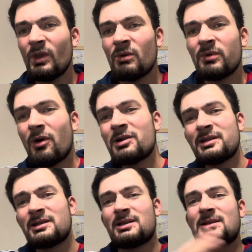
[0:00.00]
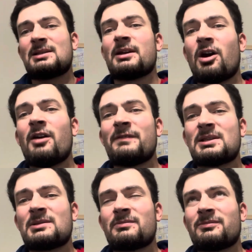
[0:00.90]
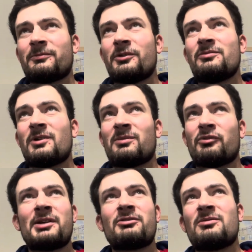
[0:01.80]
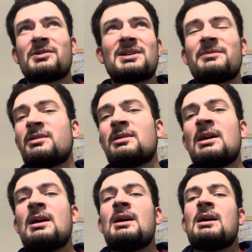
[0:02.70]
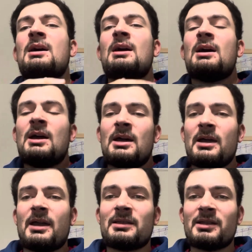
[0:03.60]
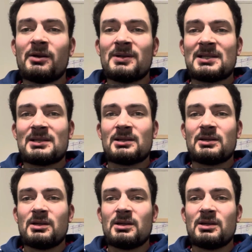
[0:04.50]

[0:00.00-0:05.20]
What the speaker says: we walked into this like office room or break room or something. And there was,